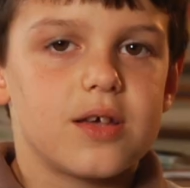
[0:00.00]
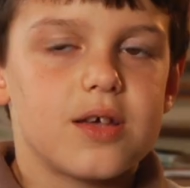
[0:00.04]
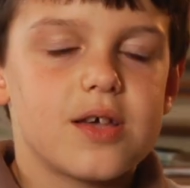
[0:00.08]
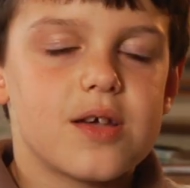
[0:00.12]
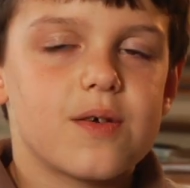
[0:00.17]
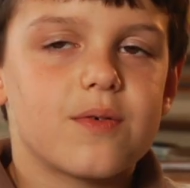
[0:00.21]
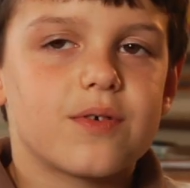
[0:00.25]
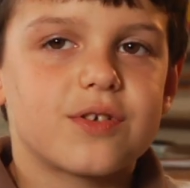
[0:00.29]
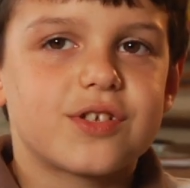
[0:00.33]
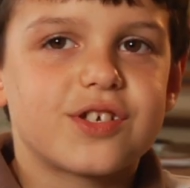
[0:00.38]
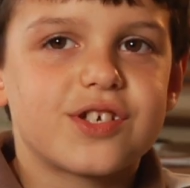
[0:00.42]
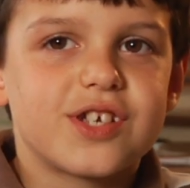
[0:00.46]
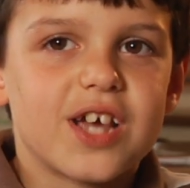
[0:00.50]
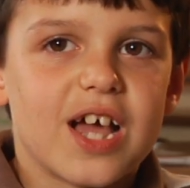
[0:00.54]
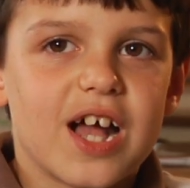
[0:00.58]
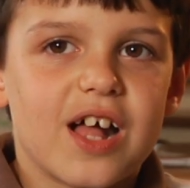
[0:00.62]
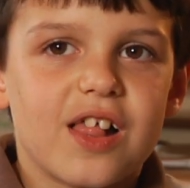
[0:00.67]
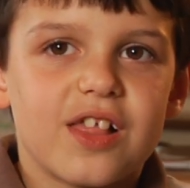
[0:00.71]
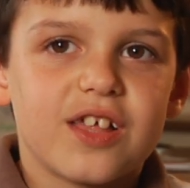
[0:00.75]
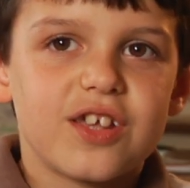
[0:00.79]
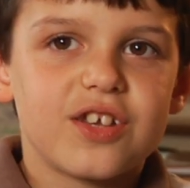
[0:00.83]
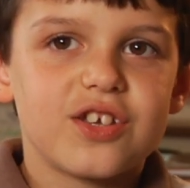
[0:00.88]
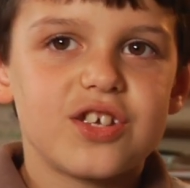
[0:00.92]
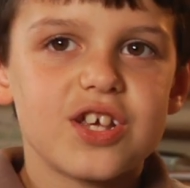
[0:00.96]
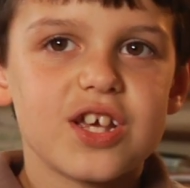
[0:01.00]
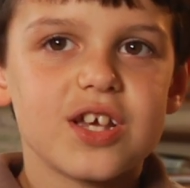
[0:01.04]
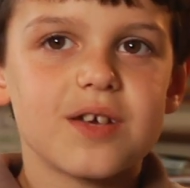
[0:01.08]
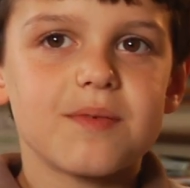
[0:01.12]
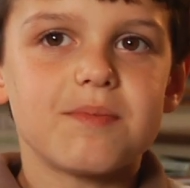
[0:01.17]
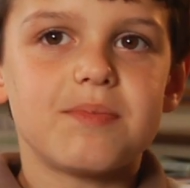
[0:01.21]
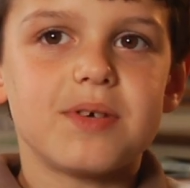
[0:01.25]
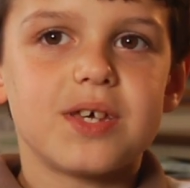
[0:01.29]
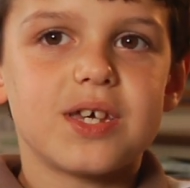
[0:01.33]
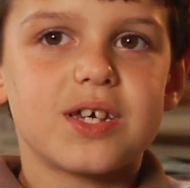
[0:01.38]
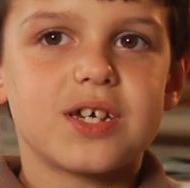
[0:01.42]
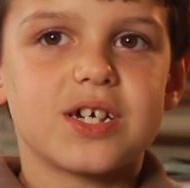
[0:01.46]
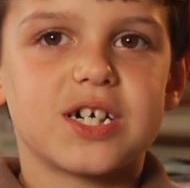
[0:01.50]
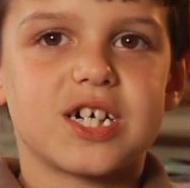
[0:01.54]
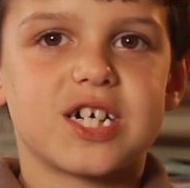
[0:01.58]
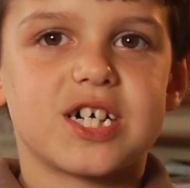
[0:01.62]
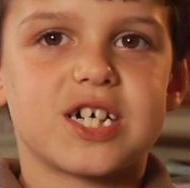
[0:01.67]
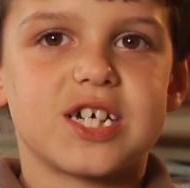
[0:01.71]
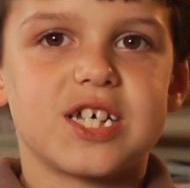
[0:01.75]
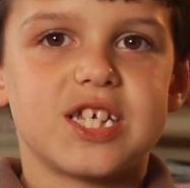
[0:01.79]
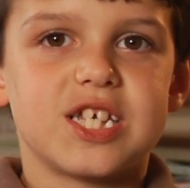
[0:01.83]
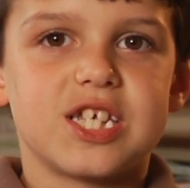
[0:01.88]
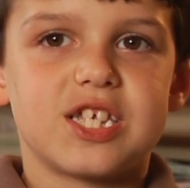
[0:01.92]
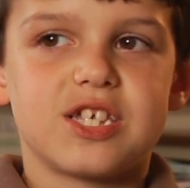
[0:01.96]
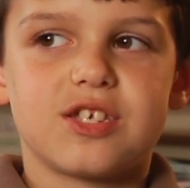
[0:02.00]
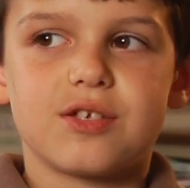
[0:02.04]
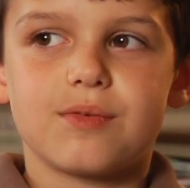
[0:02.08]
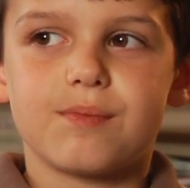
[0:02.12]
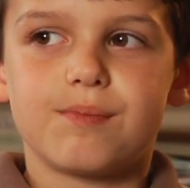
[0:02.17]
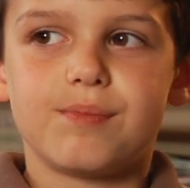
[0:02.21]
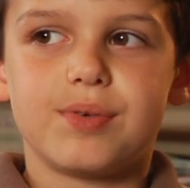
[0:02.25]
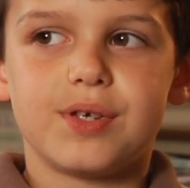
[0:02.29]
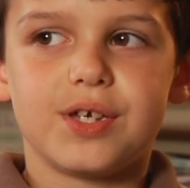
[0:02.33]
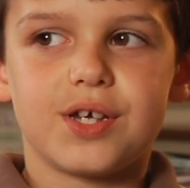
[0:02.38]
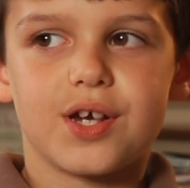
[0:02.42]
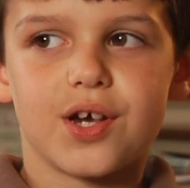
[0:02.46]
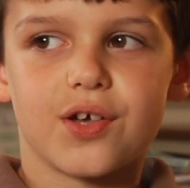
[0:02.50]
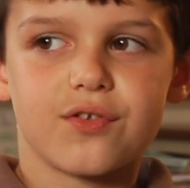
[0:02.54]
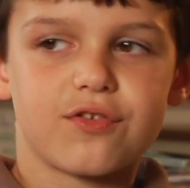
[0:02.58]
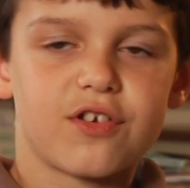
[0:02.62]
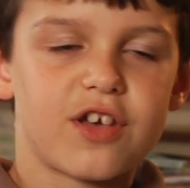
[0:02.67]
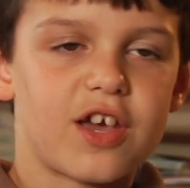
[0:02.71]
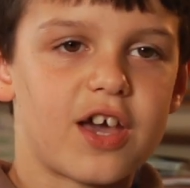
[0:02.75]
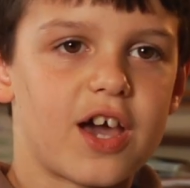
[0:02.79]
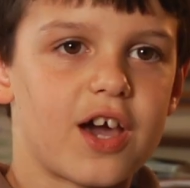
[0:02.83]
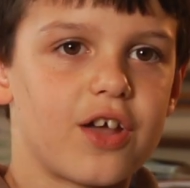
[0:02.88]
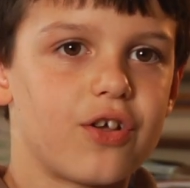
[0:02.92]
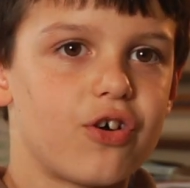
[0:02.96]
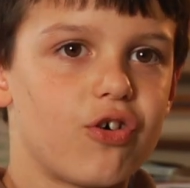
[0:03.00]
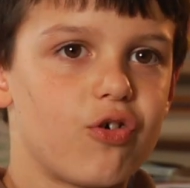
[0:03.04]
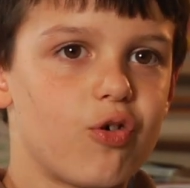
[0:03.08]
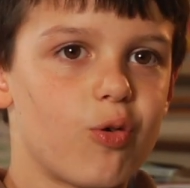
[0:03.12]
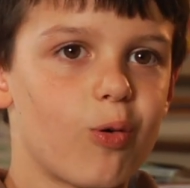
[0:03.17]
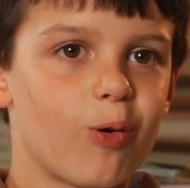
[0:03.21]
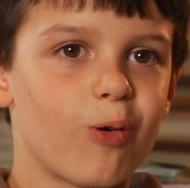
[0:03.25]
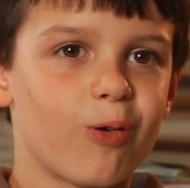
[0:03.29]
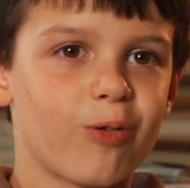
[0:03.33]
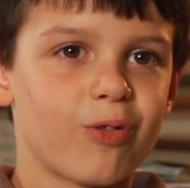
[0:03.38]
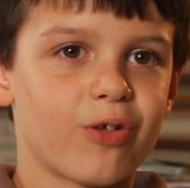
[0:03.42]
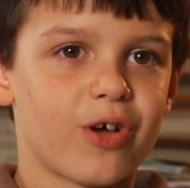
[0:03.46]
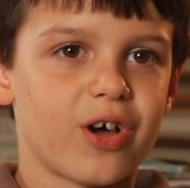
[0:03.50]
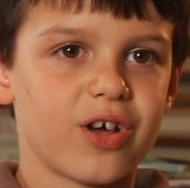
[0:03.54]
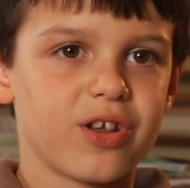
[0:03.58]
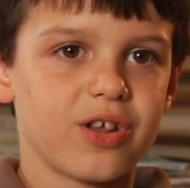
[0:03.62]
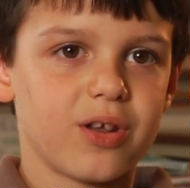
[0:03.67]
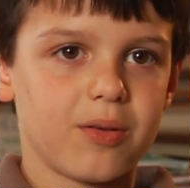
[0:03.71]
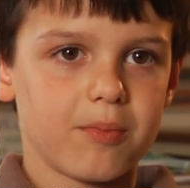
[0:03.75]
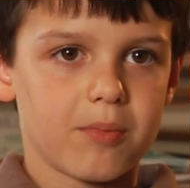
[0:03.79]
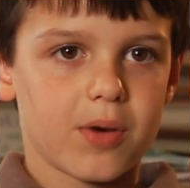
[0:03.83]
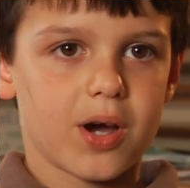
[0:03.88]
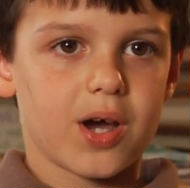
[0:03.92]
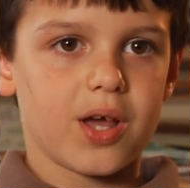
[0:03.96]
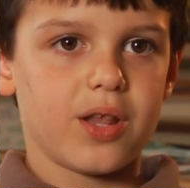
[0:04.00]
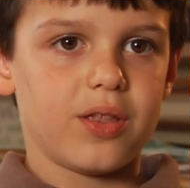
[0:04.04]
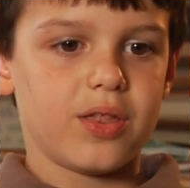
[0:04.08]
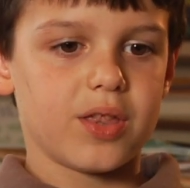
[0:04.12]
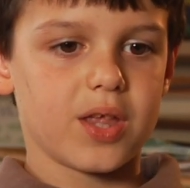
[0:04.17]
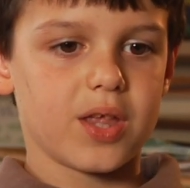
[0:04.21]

It was challenging because because I had a whole lot in mind.